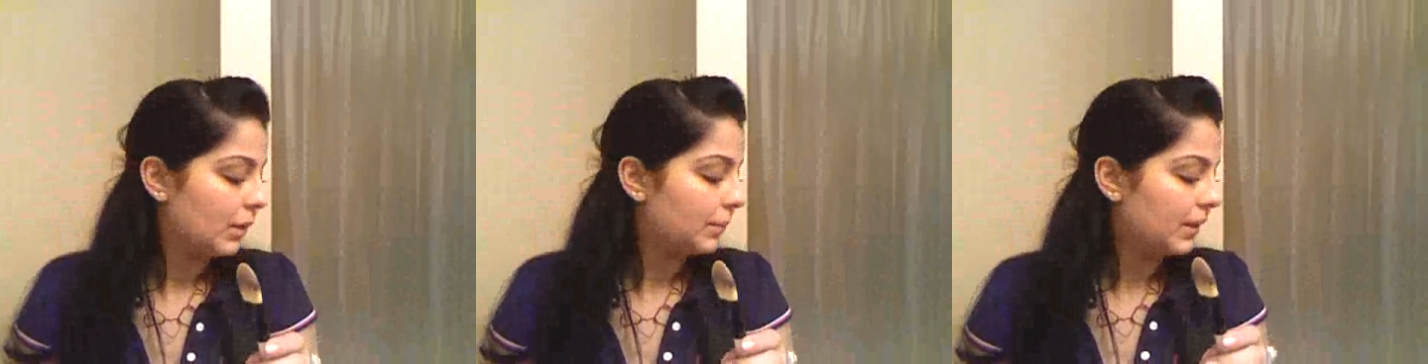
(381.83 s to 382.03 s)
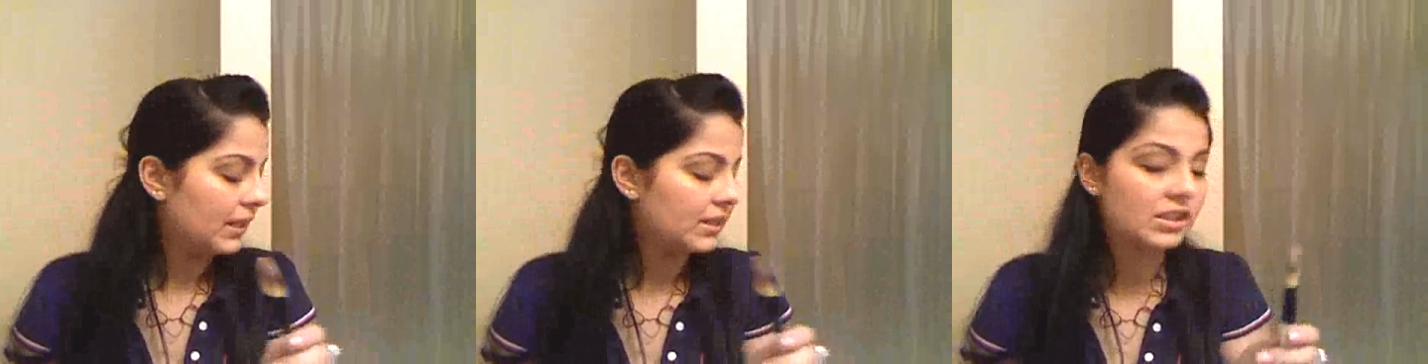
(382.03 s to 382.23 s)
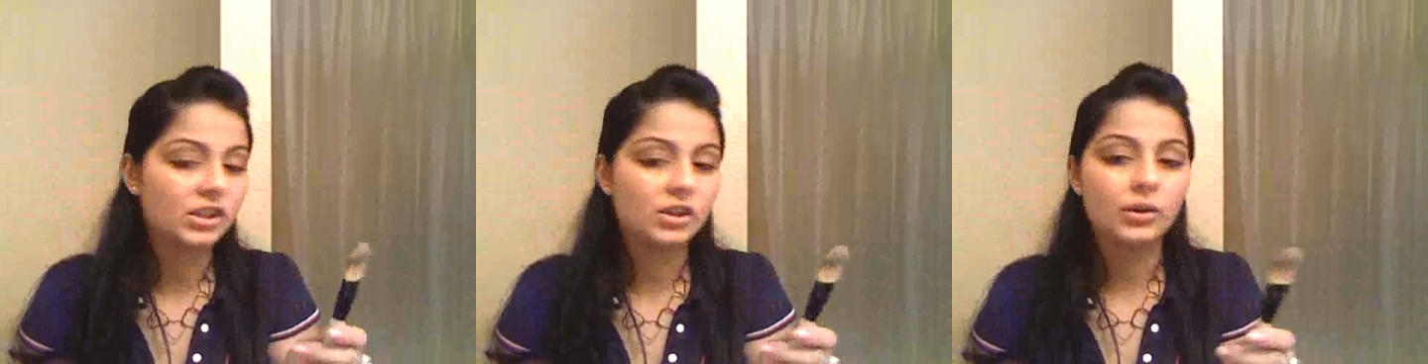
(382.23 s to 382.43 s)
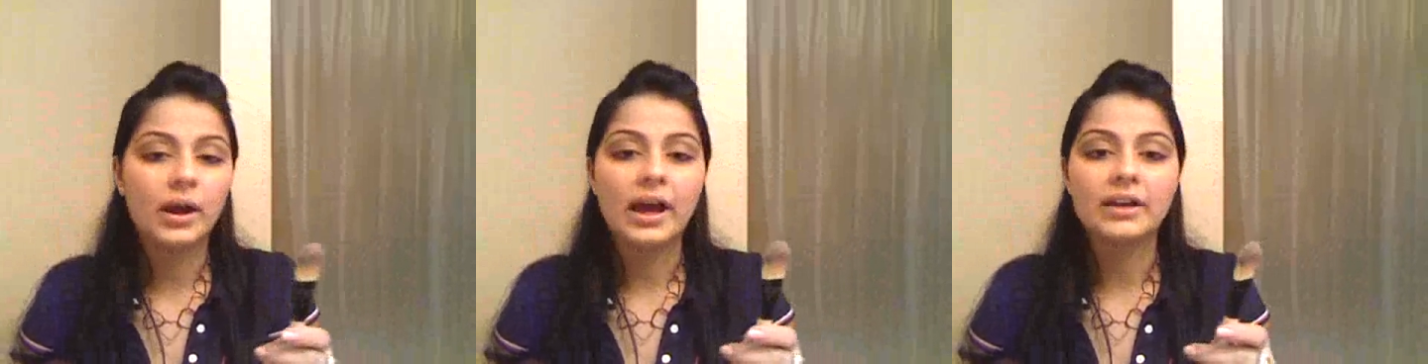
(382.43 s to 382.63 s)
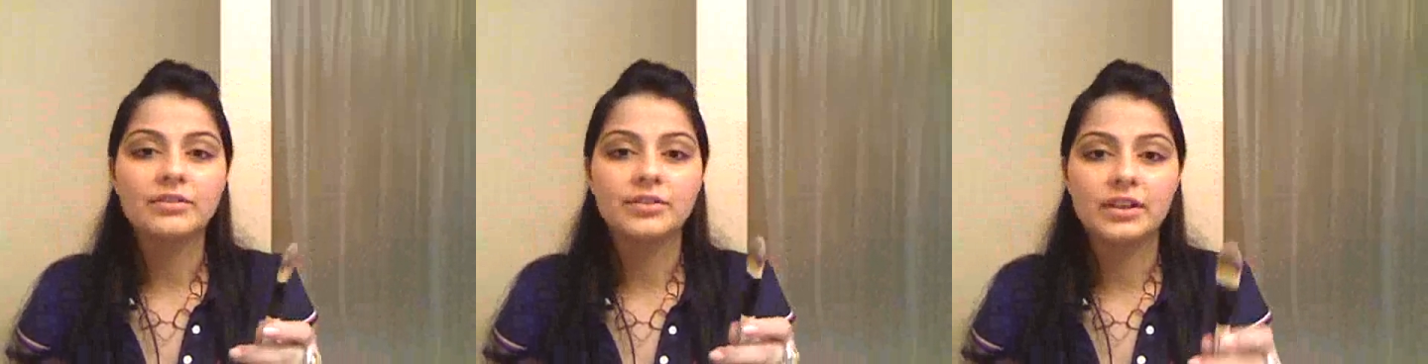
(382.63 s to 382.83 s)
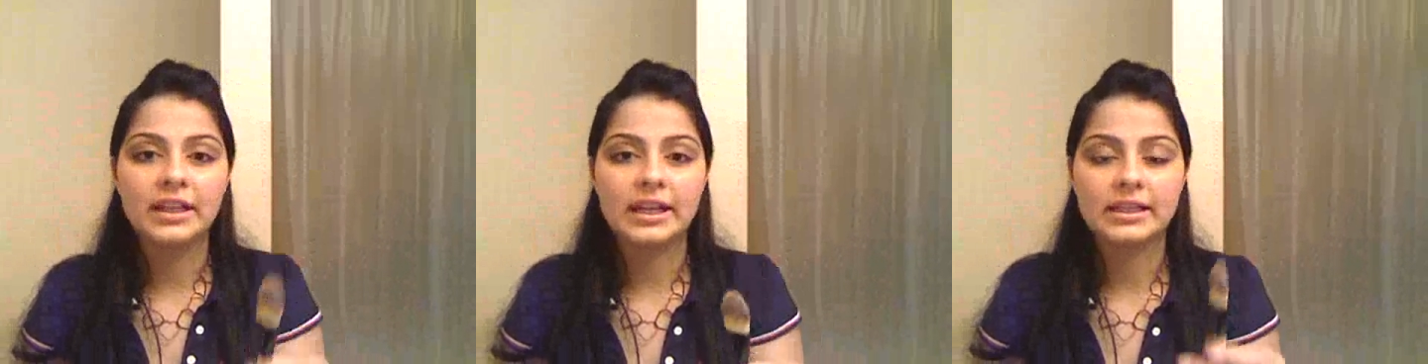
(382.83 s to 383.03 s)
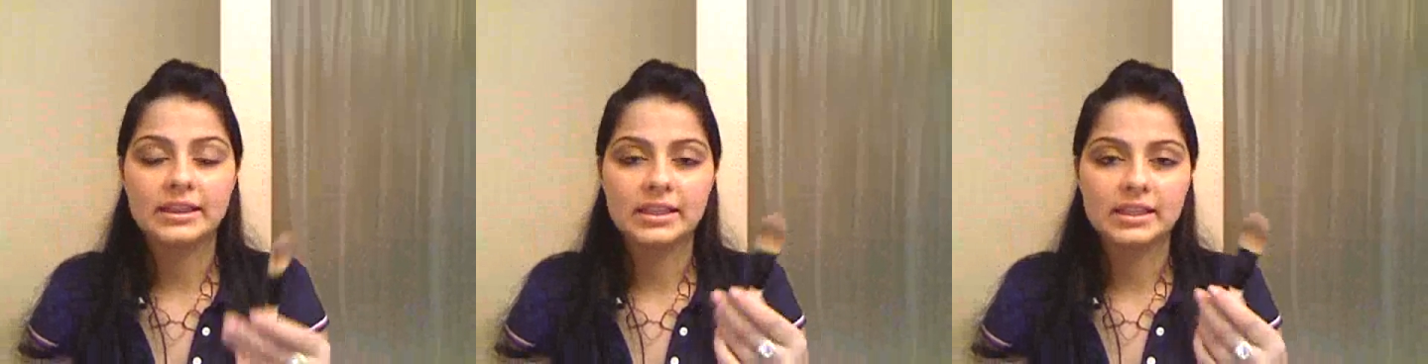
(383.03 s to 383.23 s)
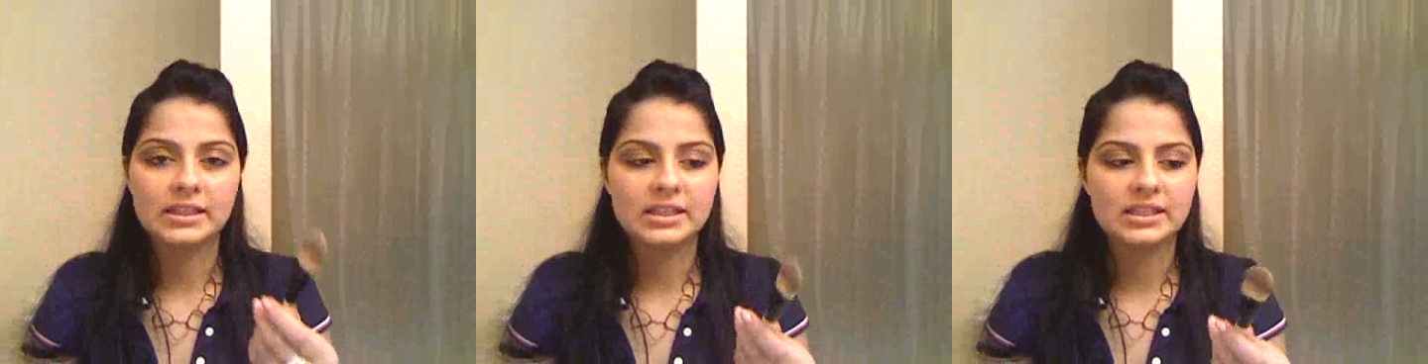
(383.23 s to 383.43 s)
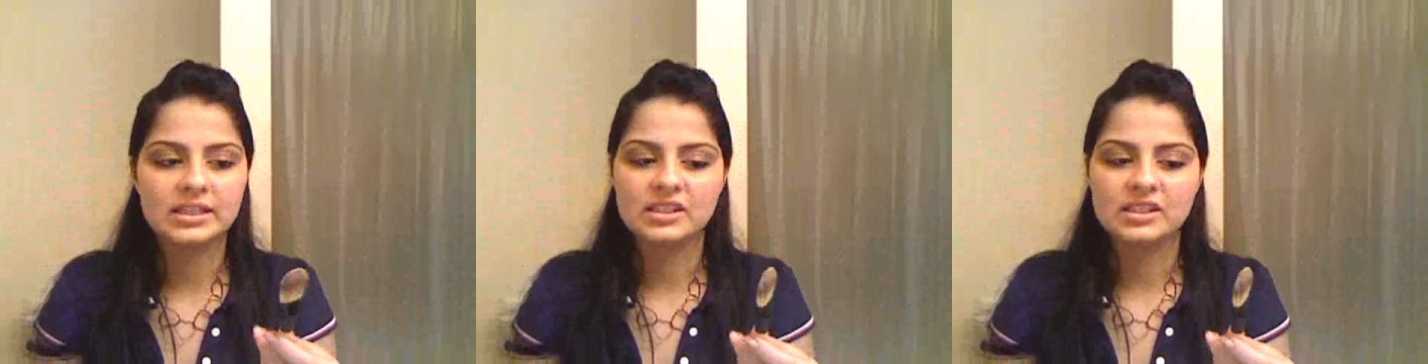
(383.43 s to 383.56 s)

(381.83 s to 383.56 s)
I feel like this